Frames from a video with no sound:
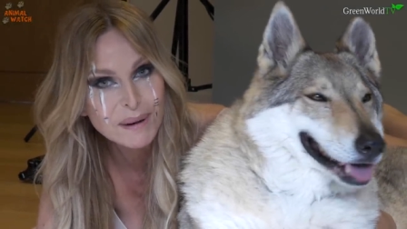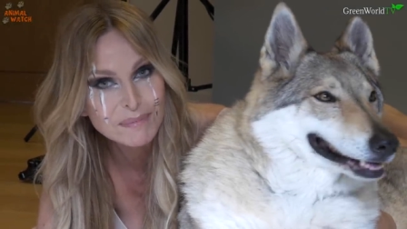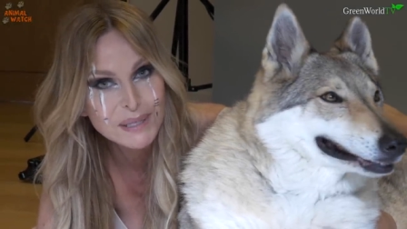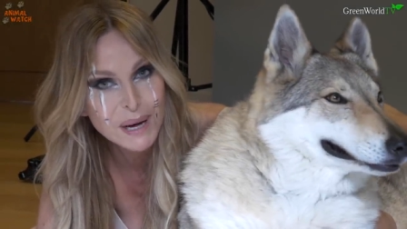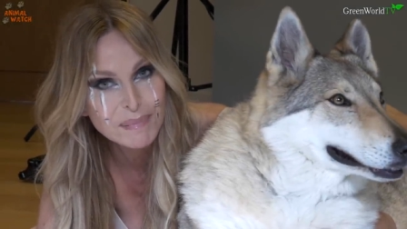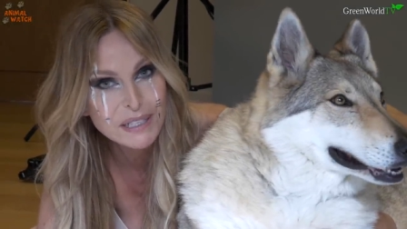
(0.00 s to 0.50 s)

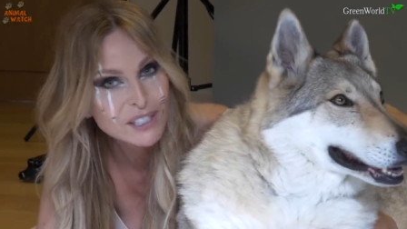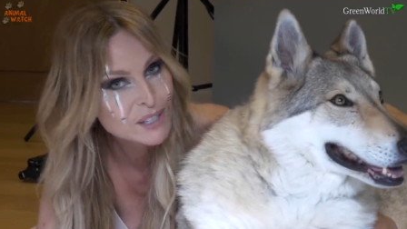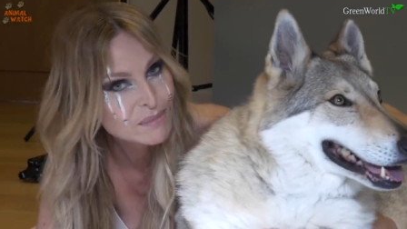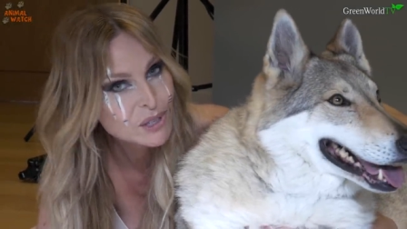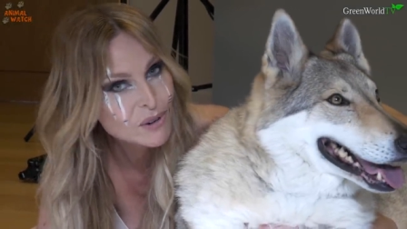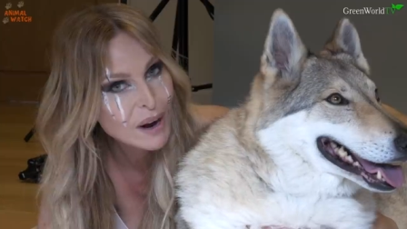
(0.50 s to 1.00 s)
thumbs up and
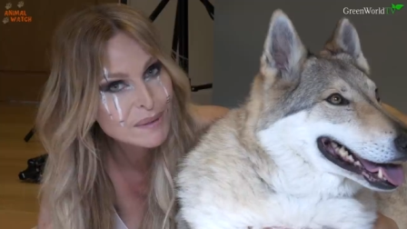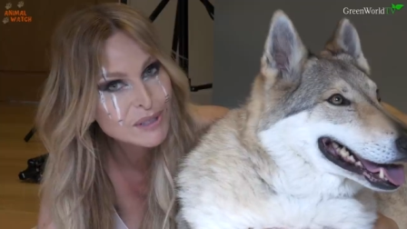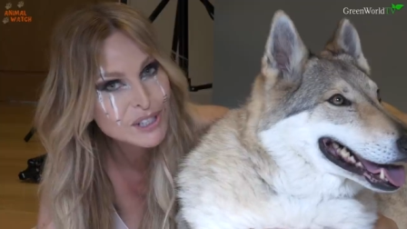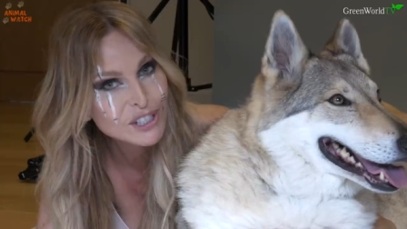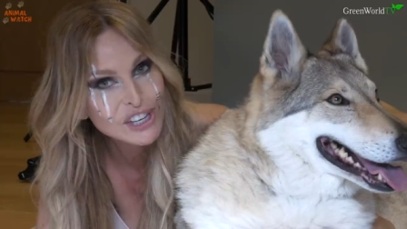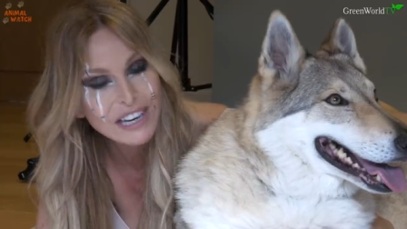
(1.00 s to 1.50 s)
subscribe
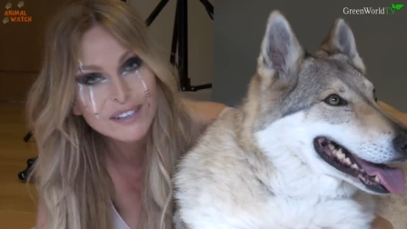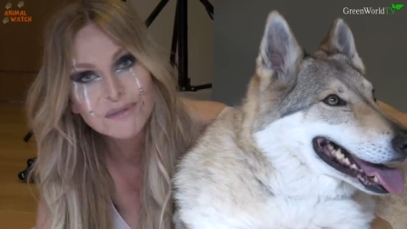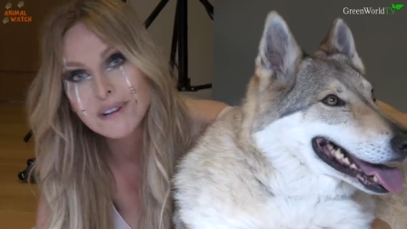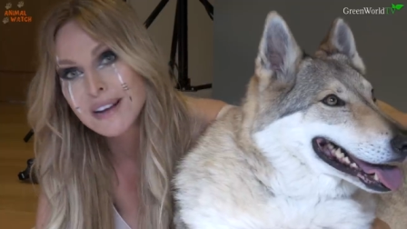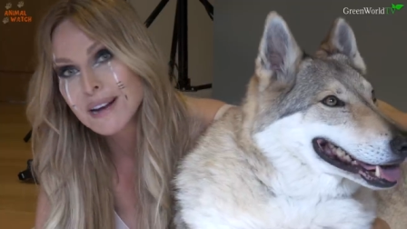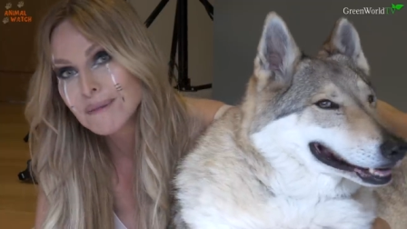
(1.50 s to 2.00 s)
to the
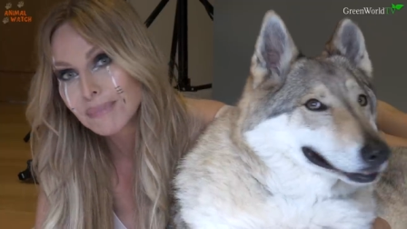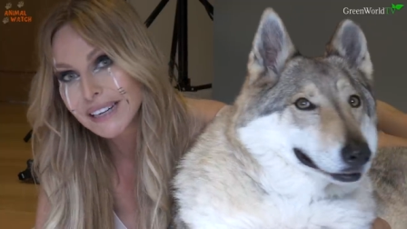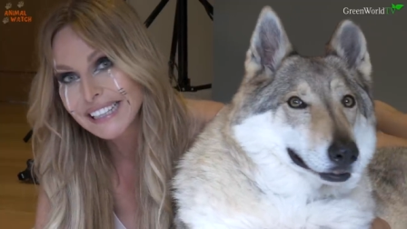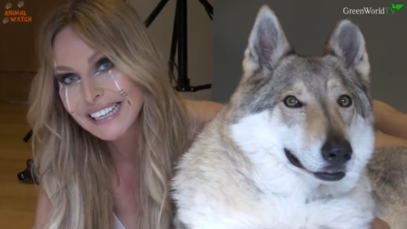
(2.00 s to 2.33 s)
channel by